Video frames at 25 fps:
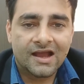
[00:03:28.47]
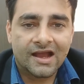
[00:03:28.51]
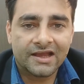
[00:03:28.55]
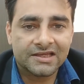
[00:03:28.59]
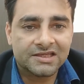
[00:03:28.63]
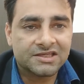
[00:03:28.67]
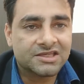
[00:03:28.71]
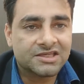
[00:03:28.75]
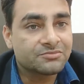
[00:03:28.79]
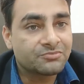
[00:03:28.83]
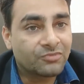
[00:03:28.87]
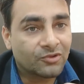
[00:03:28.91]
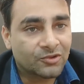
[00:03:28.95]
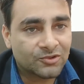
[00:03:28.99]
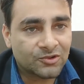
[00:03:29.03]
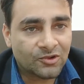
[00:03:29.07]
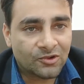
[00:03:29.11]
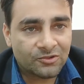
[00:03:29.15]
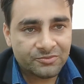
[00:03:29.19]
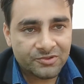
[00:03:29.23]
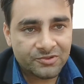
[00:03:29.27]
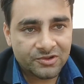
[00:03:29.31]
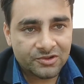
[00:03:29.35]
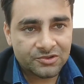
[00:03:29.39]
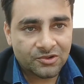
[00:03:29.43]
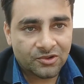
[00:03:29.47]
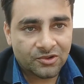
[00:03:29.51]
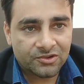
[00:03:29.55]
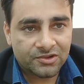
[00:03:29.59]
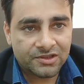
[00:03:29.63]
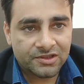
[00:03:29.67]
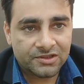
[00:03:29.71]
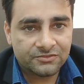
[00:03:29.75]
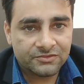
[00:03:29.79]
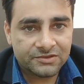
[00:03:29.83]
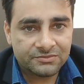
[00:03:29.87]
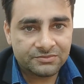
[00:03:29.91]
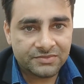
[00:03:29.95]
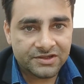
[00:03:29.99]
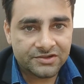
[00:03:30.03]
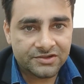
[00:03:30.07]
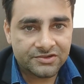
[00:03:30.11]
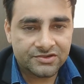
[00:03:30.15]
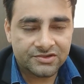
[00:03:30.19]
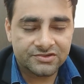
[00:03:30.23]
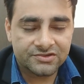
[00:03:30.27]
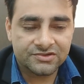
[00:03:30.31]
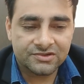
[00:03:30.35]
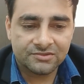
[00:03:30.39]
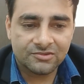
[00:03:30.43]
I keep on talking with
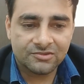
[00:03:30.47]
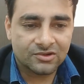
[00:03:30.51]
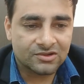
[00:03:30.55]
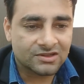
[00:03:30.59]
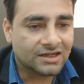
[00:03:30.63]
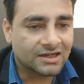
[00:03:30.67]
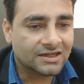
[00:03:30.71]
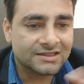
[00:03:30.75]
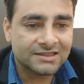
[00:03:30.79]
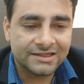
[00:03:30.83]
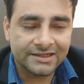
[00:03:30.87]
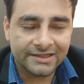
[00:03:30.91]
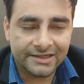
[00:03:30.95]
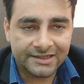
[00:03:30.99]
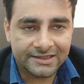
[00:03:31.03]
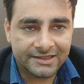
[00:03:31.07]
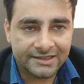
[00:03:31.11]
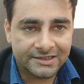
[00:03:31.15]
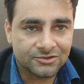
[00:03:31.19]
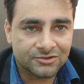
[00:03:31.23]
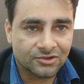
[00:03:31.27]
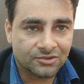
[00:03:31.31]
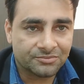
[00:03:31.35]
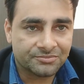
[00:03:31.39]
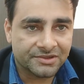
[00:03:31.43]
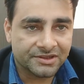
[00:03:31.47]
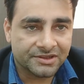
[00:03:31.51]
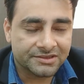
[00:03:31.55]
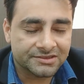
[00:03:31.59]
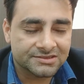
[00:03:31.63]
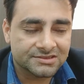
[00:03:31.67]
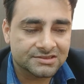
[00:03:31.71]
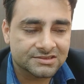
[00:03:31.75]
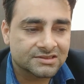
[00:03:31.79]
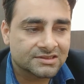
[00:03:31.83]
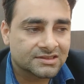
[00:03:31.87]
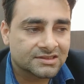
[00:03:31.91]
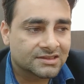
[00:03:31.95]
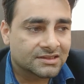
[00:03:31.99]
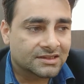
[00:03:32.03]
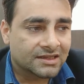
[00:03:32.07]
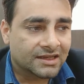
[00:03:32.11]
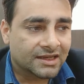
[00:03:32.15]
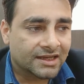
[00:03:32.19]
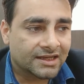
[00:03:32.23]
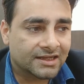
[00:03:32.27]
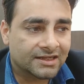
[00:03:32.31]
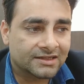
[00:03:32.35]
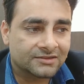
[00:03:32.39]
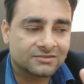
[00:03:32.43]
patients about unrelated topics
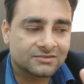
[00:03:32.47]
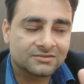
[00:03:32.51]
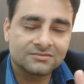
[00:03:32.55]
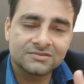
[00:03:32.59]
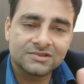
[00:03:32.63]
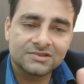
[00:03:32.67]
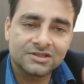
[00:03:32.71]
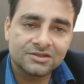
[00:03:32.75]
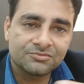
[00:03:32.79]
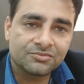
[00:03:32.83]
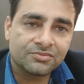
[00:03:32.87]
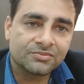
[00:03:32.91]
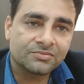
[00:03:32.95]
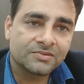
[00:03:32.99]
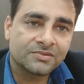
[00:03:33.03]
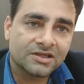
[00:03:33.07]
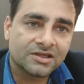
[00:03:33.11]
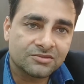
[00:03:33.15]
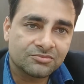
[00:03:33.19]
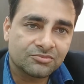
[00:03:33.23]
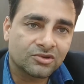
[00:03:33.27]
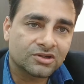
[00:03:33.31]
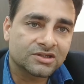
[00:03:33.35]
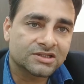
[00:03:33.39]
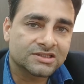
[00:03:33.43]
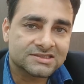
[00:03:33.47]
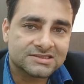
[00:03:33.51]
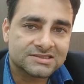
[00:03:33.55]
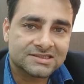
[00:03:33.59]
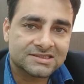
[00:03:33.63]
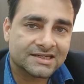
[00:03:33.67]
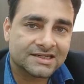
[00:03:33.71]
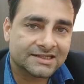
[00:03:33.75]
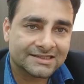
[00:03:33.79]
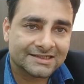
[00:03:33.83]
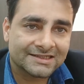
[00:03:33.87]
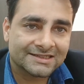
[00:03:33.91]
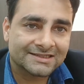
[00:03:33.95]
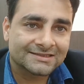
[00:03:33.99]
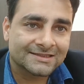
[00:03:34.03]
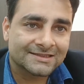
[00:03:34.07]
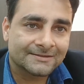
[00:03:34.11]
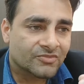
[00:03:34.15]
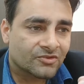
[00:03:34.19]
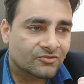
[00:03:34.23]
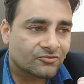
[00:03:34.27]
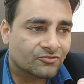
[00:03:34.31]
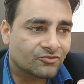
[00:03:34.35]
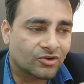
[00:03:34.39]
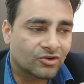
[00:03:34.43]
and keep on distracting
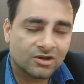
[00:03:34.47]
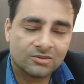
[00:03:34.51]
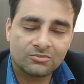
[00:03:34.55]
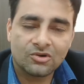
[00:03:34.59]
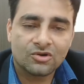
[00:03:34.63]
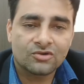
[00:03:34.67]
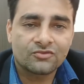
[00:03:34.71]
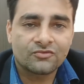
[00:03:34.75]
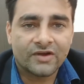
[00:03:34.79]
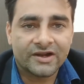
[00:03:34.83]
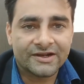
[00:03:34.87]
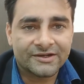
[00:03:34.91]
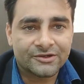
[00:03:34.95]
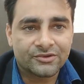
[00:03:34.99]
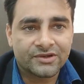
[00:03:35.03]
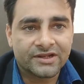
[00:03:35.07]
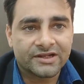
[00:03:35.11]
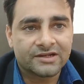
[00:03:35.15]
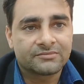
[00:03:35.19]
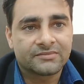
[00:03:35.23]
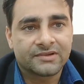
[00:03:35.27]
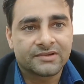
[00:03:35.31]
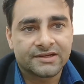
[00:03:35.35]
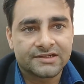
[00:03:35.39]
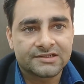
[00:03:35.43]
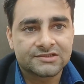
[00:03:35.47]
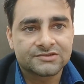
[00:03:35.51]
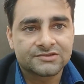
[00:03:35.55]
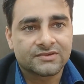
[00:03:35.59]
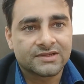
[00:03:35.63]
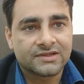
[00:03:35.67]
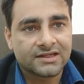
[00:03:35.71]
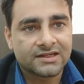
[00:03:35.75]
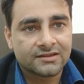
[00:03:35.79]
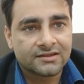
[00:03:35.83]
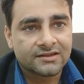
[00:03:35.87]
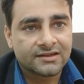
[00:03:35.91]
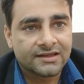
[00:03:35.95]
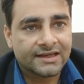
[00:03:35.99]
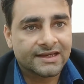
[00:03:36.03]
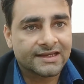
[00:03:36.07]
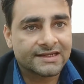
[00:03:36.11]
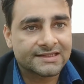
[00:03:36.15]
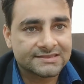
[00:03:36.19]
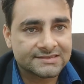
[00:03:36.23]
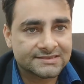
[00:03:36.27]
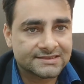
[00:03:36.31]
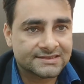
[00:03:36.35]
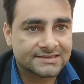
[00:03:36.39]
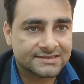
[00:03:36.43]
for about 5 to 10 minutes where
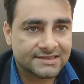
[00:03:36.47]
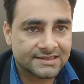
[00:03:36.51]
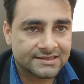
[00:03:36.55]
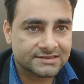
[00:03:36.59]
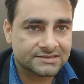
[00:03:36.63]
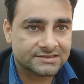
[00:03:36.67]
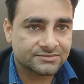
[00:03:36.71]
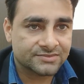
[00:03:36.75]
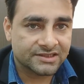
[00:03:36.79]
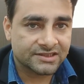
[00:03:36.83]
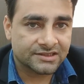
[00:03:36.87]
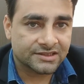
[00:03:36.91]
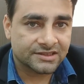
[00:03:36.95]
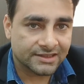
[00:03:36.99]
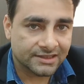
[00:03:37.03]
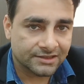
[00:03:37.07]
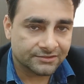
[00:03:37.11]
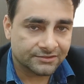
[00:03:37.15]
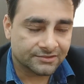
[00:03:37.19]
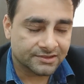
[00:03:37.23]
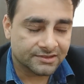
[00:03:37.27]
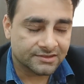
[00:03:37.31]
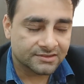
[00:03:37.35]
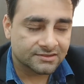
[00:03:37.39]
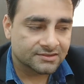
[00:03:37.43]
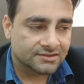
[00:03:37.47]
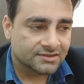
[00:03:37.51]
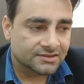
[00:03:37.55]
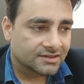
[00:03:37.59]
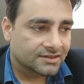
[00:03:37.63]
anesthesia is being delivered.